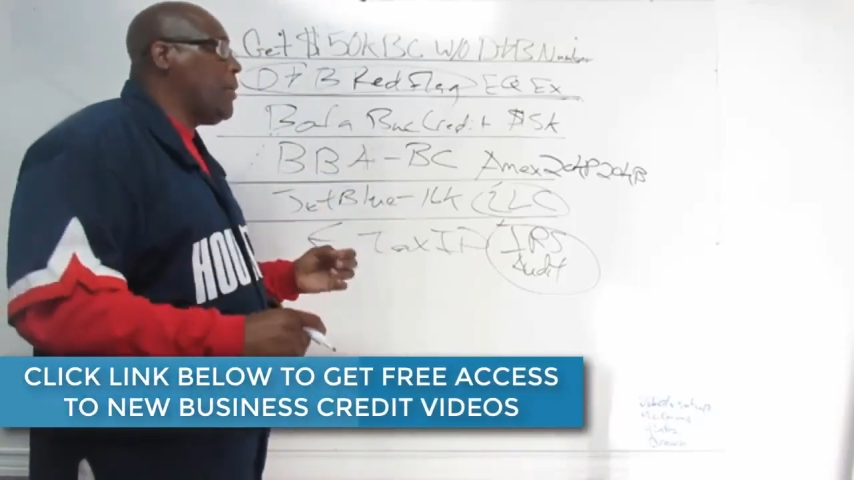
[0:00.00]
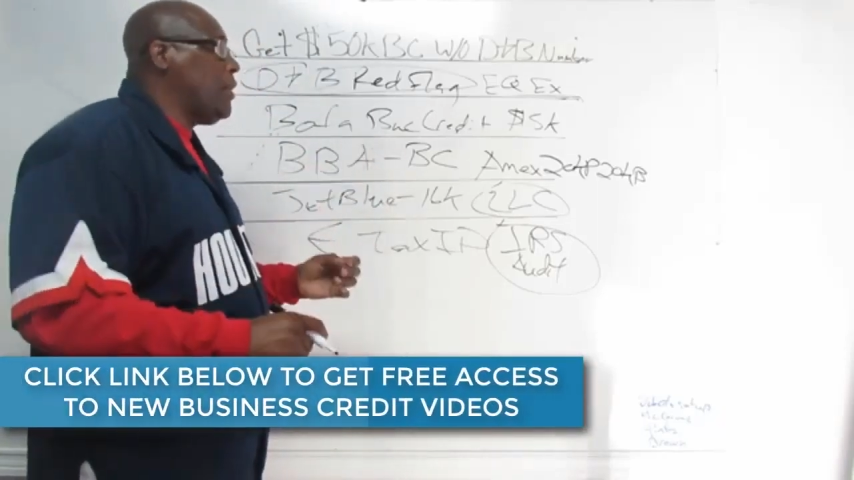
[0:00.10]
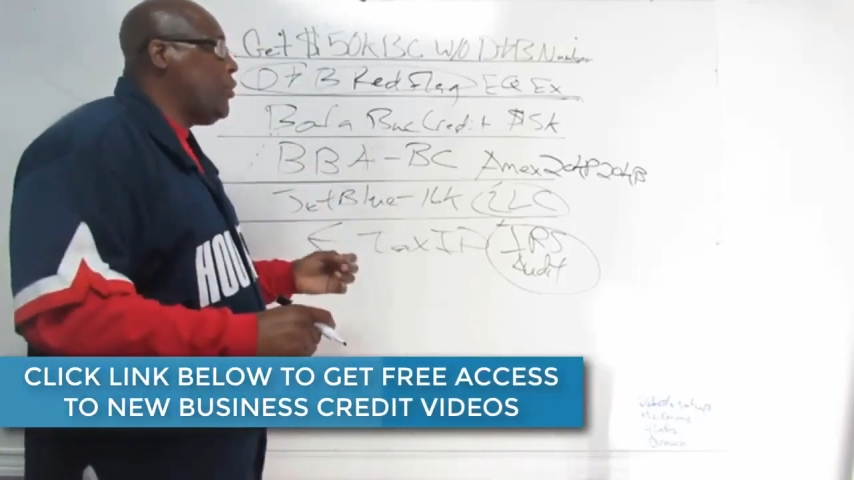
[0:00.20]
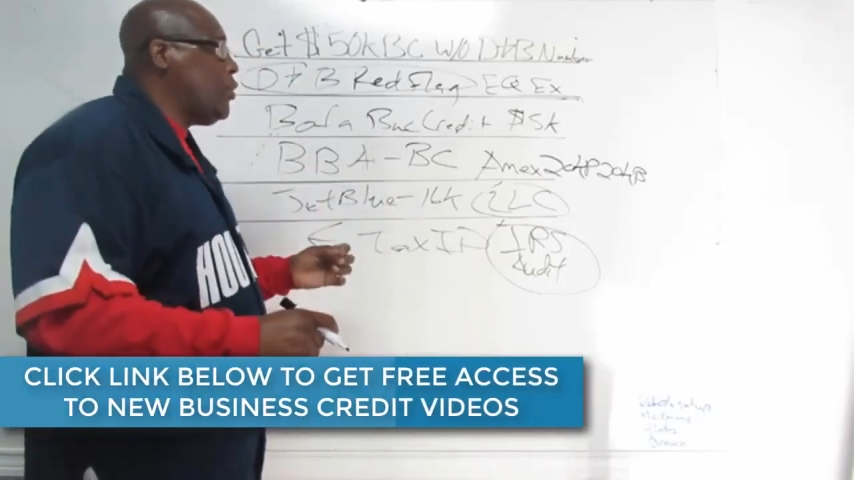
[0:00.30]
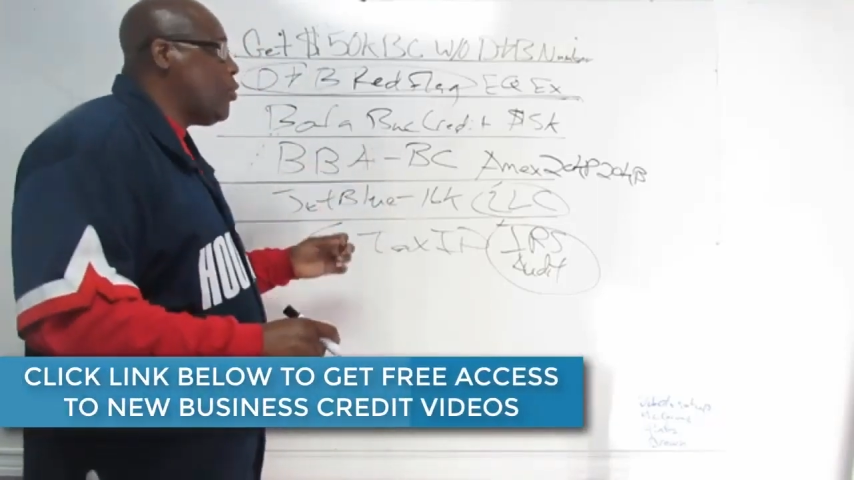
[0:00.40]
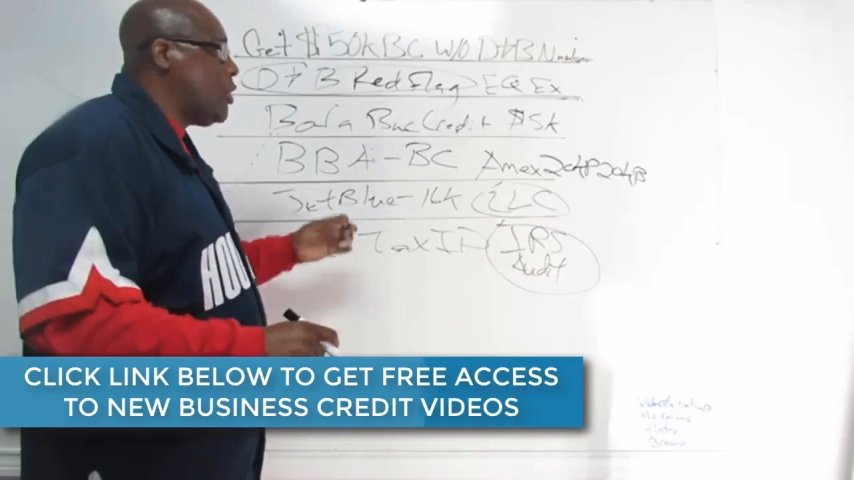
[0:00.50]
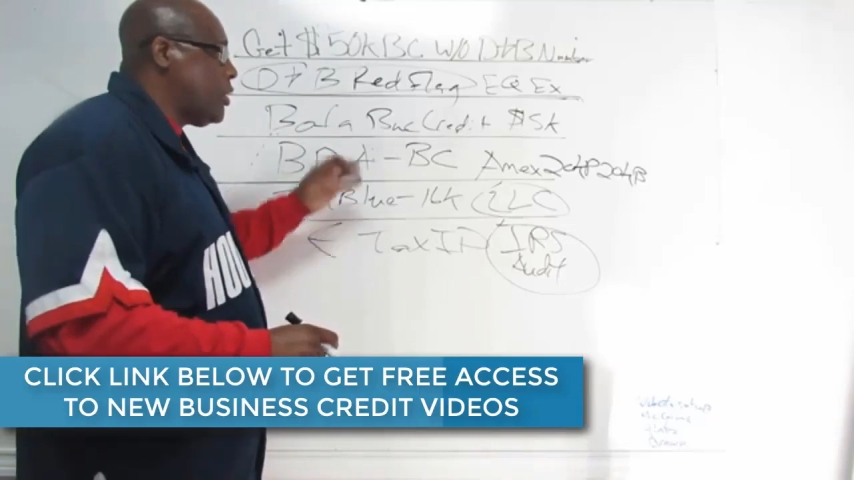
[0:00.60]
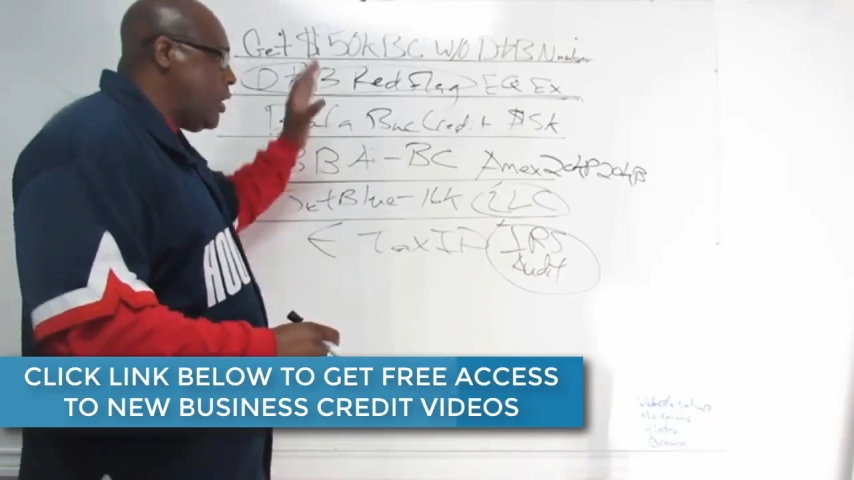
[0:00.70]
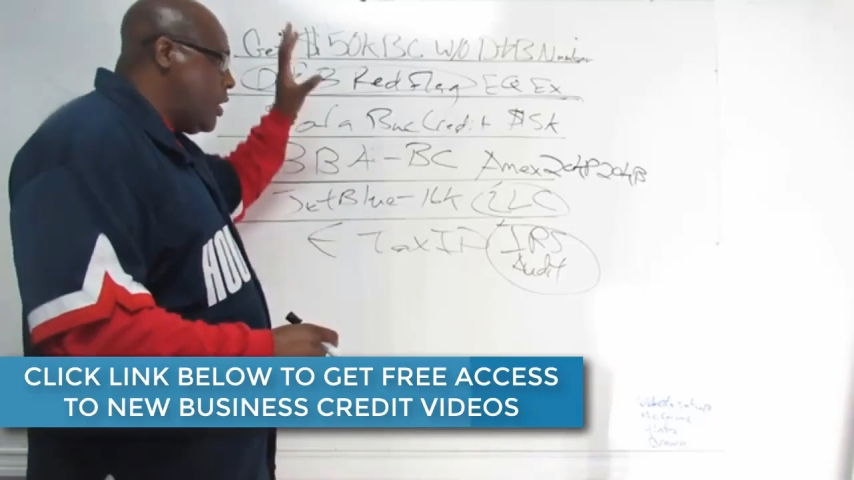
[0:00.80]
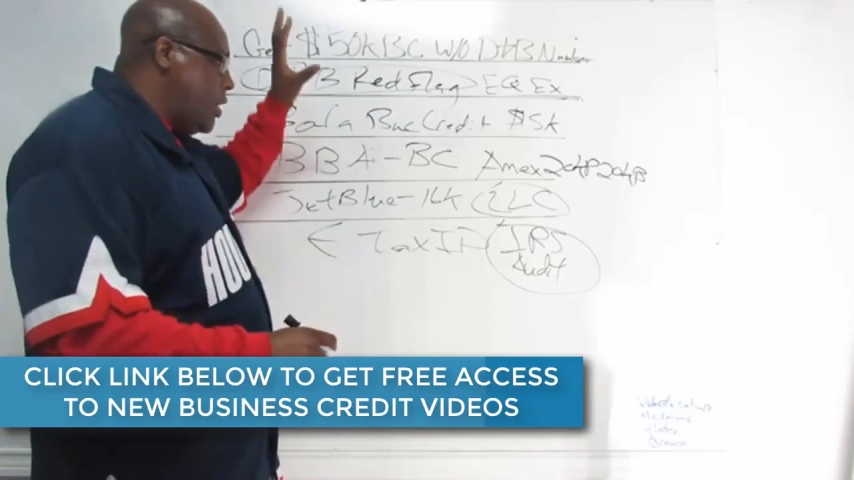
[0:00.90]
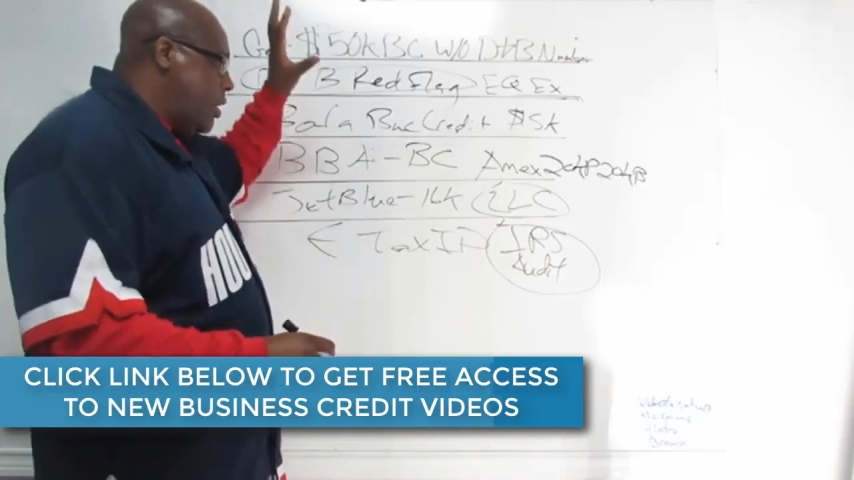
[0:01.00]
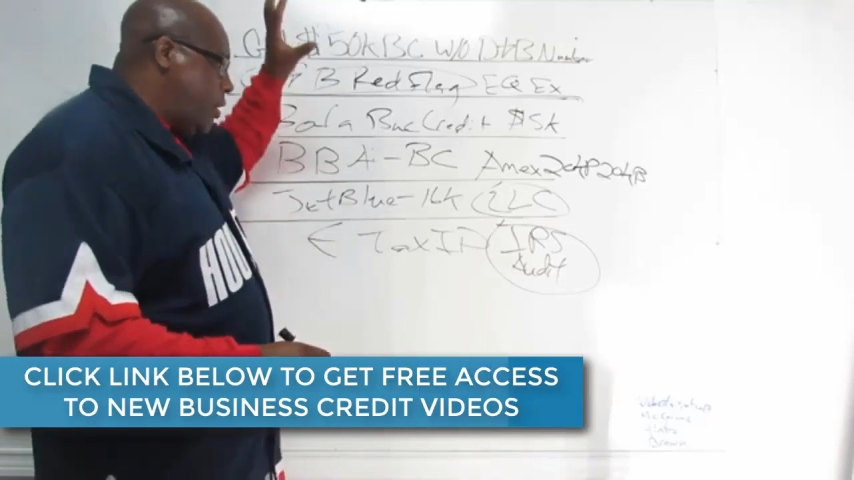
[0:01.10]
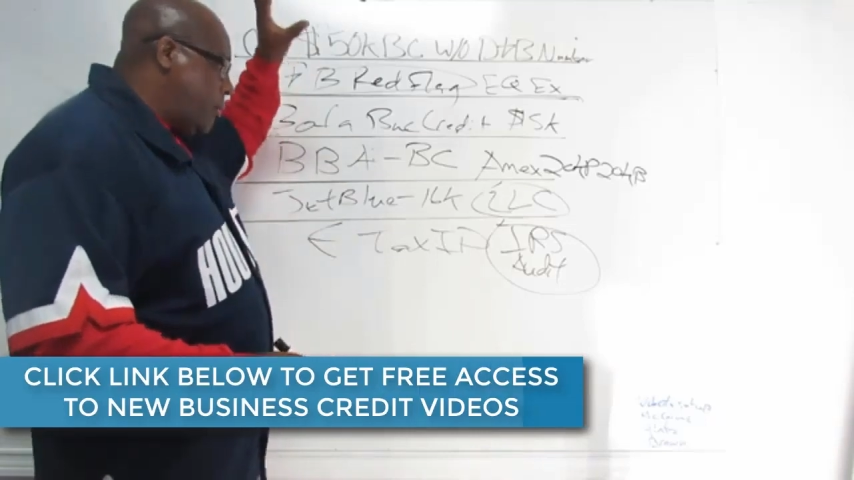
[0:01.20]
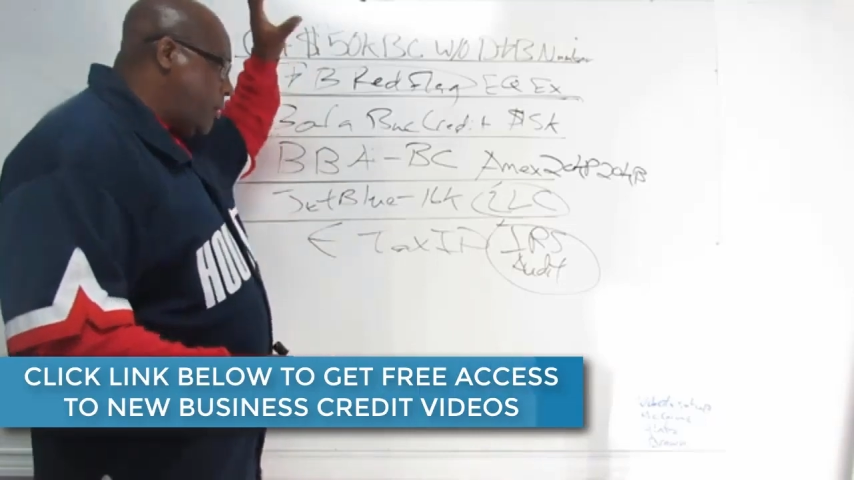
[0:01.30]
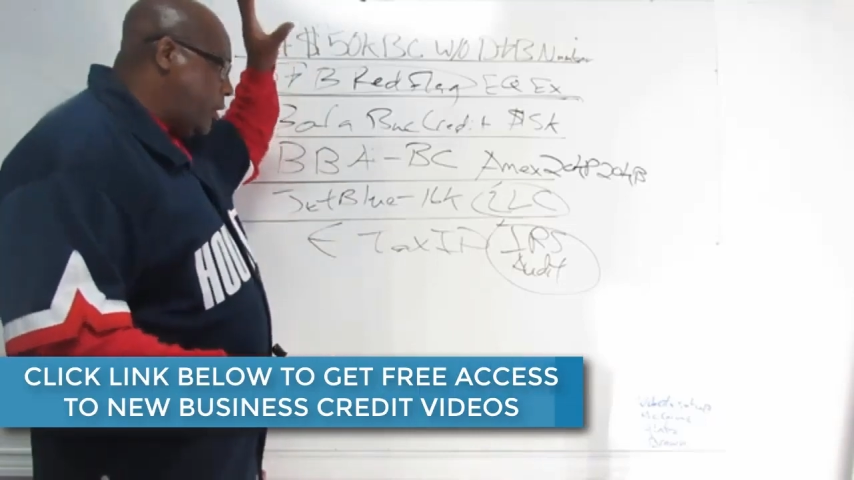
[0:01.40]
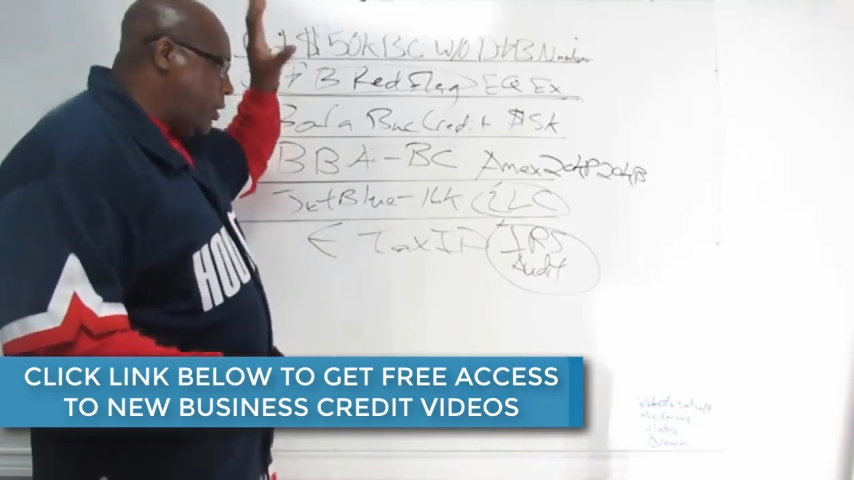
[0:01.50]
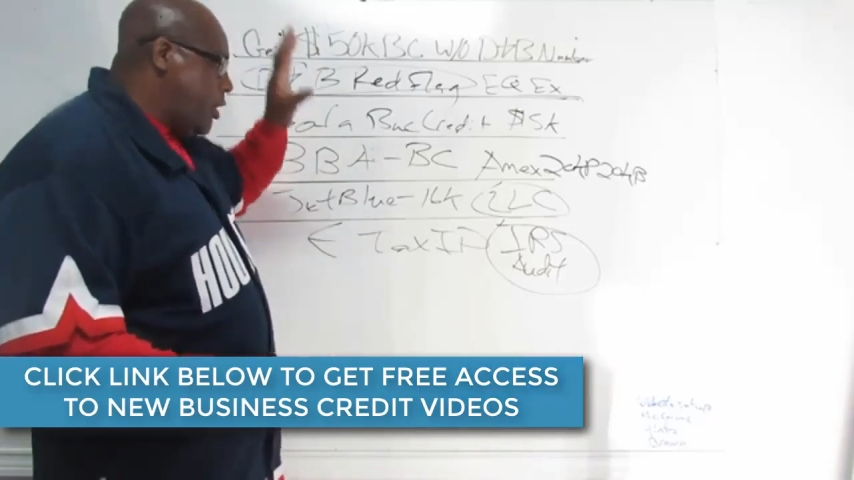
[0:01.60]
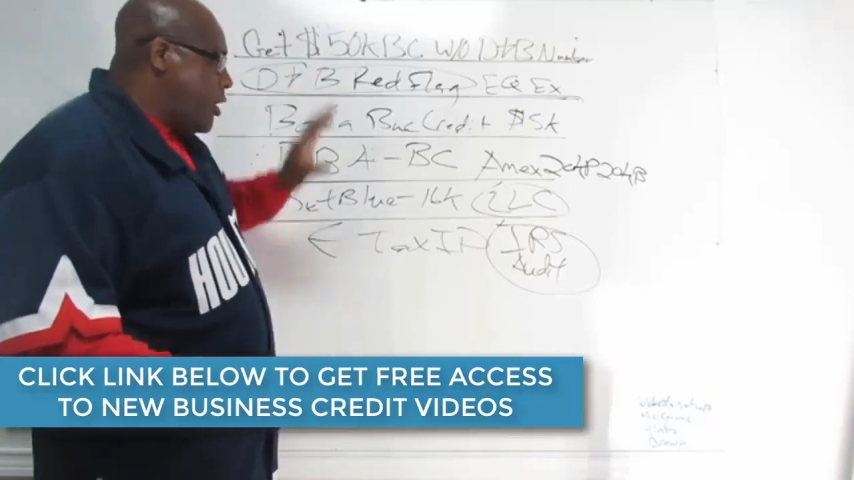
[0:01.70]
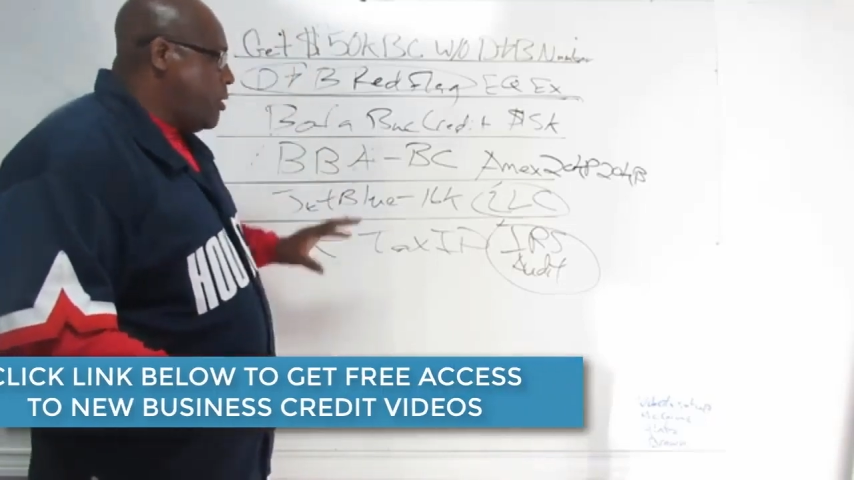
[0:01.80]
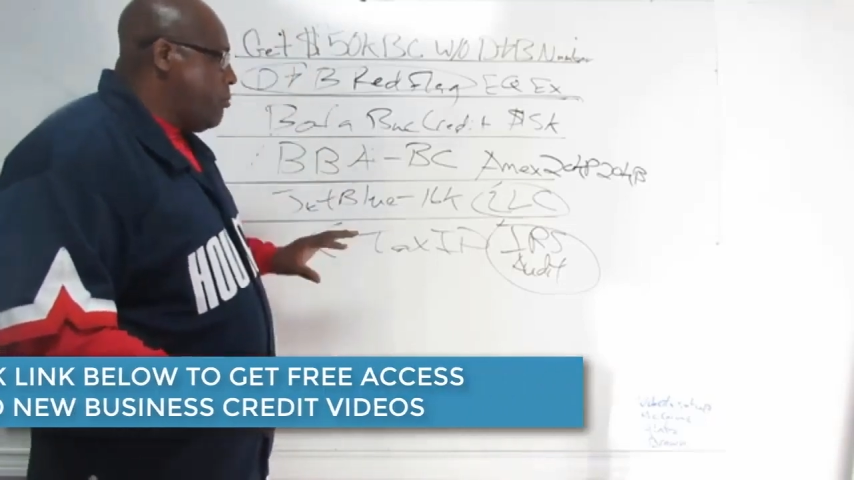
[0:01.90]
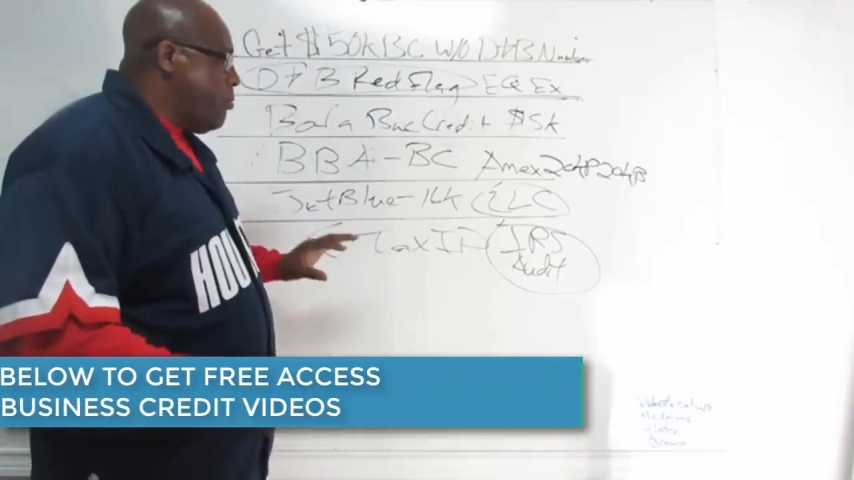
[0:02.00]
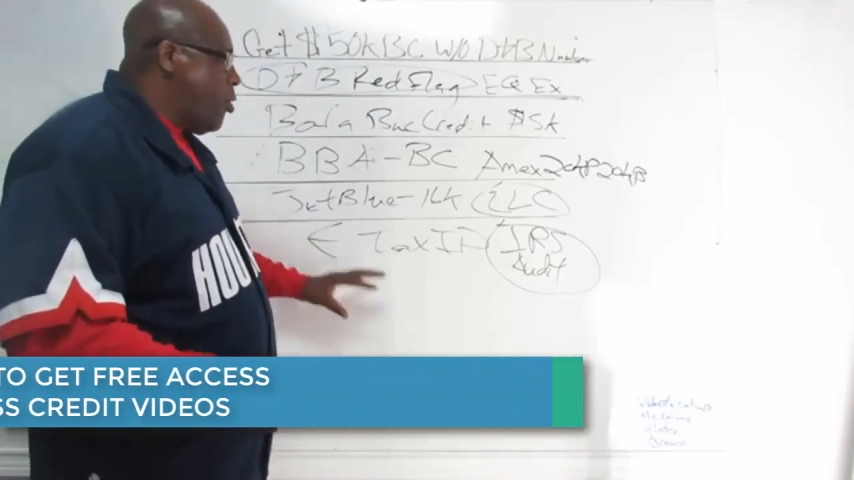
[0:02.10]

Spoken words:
But if you want to learn